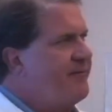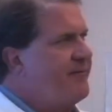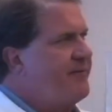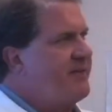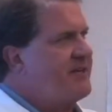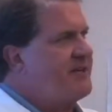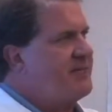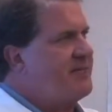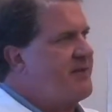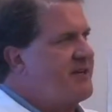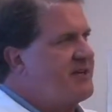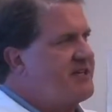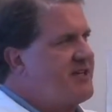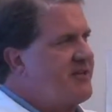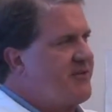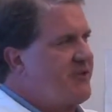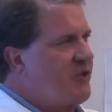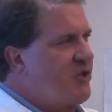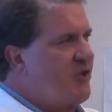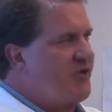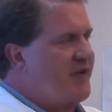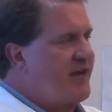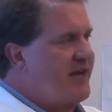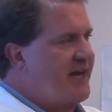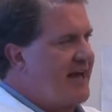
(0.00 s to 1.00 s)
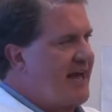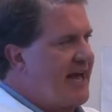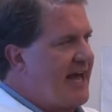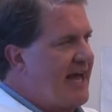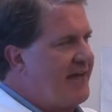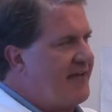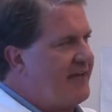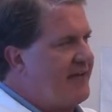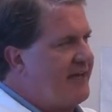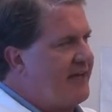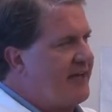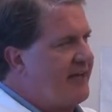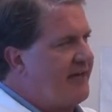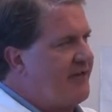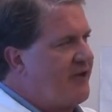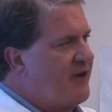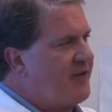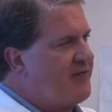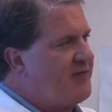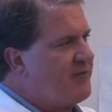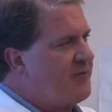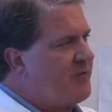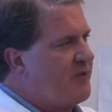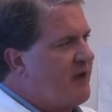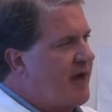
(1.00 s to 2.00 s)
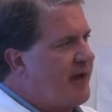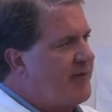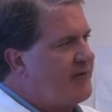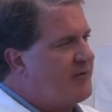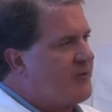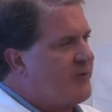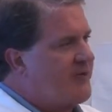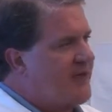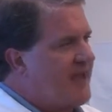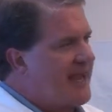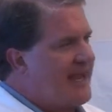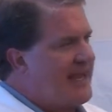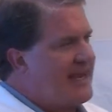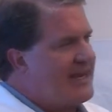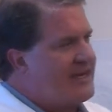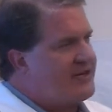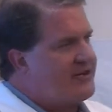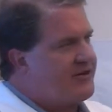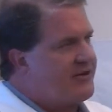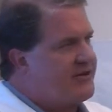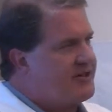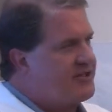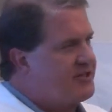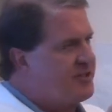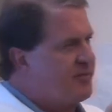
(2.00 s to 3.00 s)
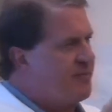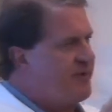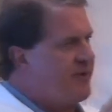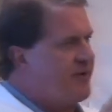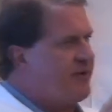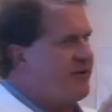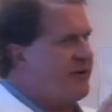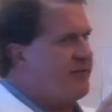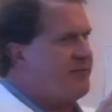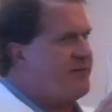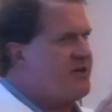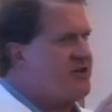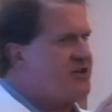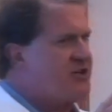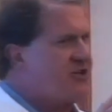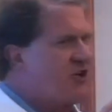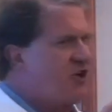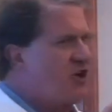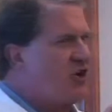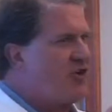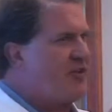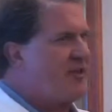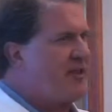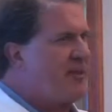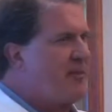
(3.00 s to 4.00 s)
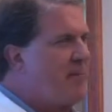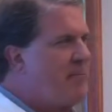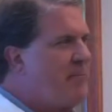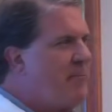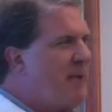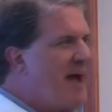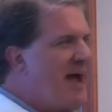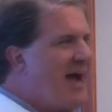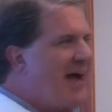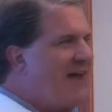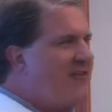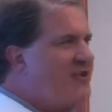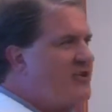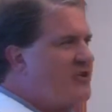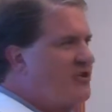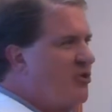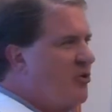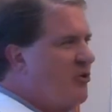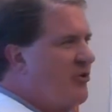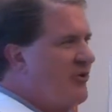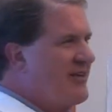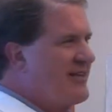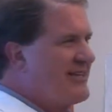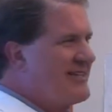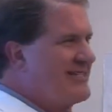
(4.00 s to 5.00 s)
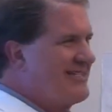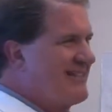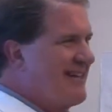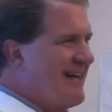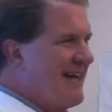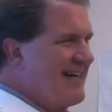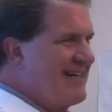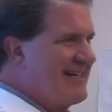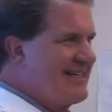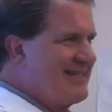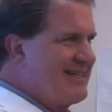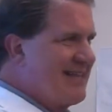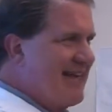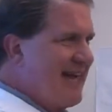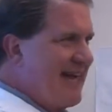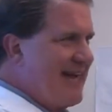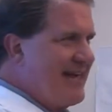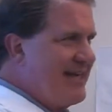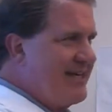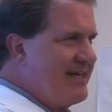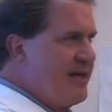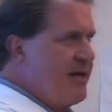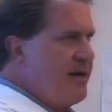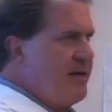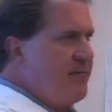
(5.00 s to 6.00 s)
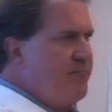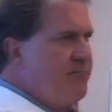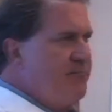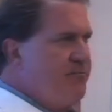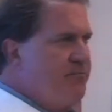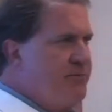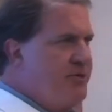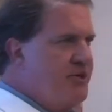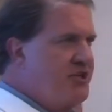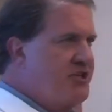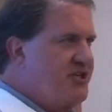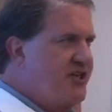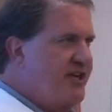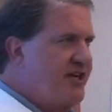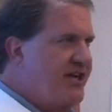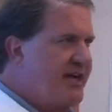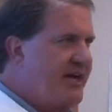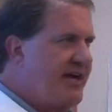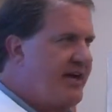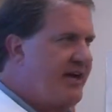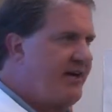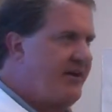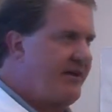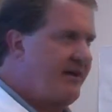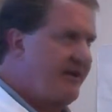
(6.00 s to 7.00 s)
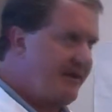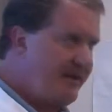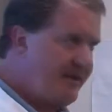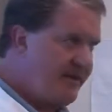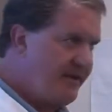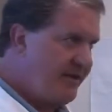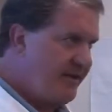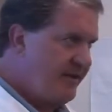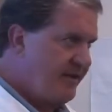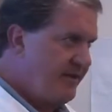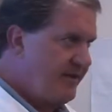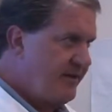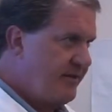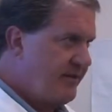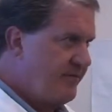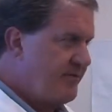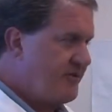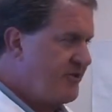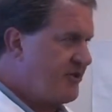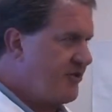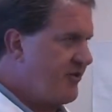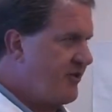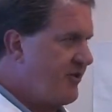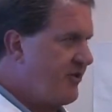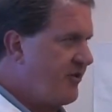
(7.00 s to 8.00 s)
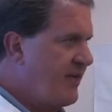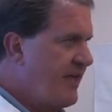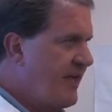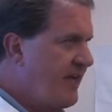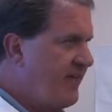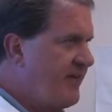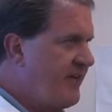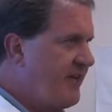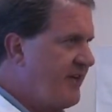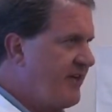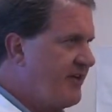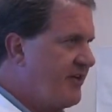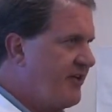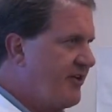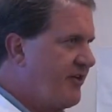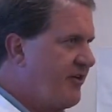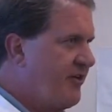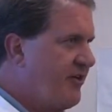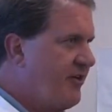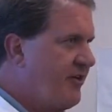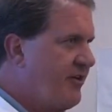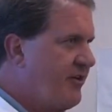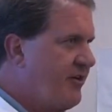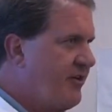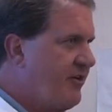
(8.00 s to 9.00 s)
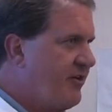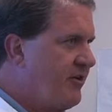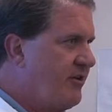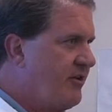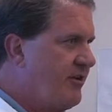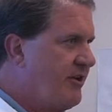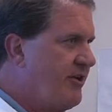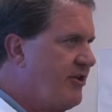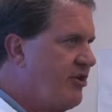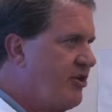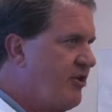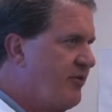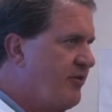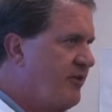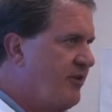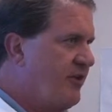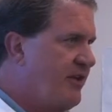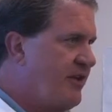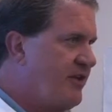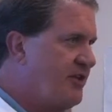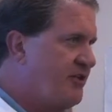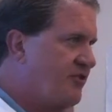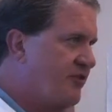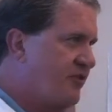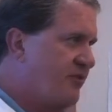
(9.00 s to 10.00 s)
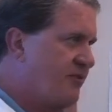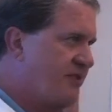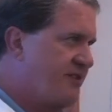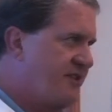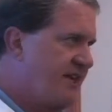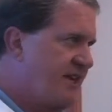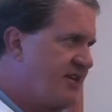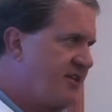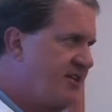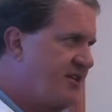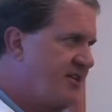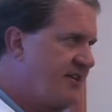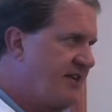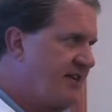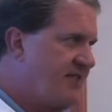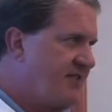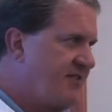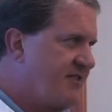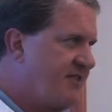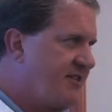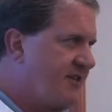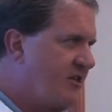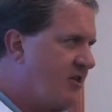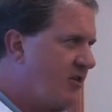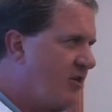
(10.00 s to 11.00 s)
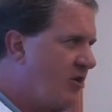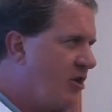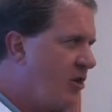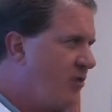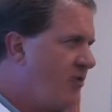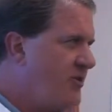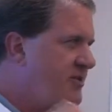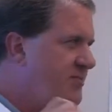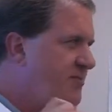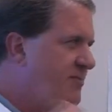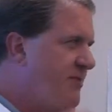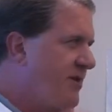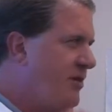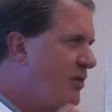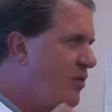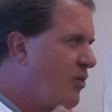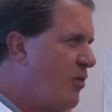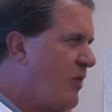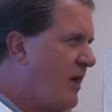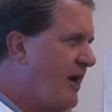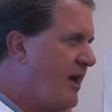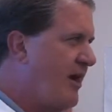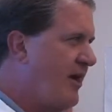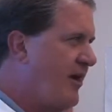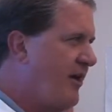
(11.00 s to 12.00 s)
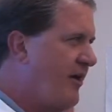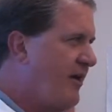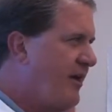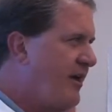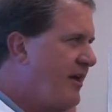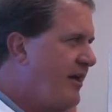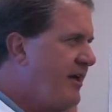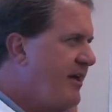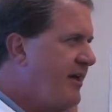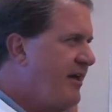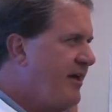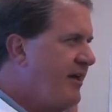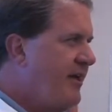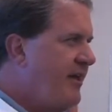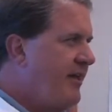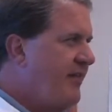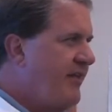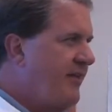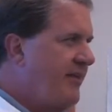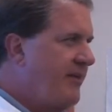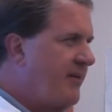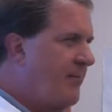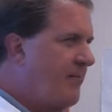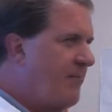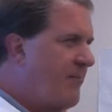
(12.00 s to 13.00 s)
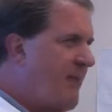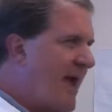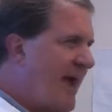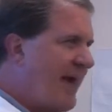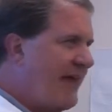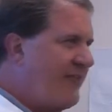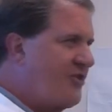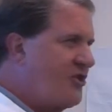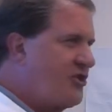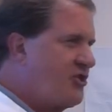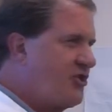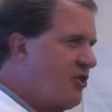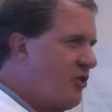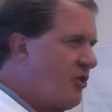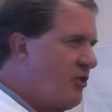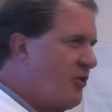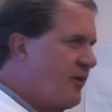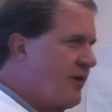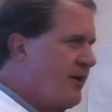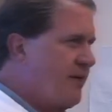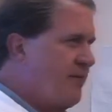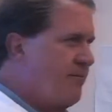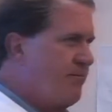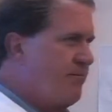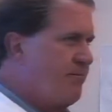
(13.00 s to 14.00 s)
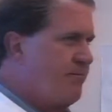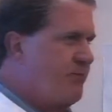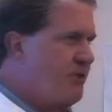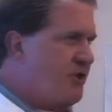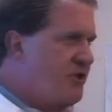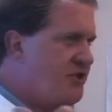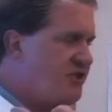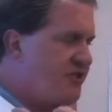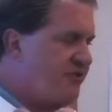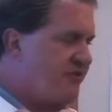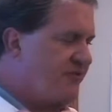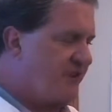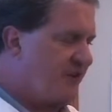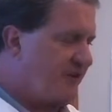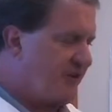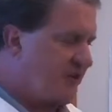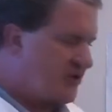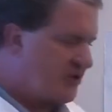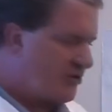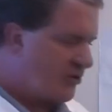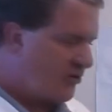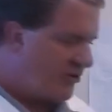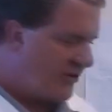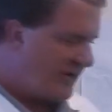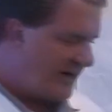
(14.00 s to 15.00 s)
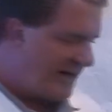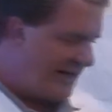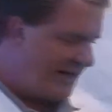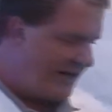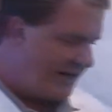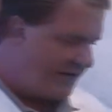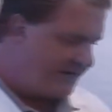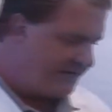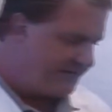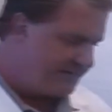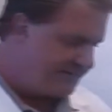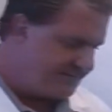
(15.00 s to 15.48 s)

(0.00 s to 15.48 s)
especially for the overhead athlete, if they're having problems with anterior instability, be sure that the back of the shoulder is not tight, pushing it out. Be sure they don't have any GERD, glenohumeral internal rotation deficit. Always be aware that the back of the shoulder can push the front of the shoulder out.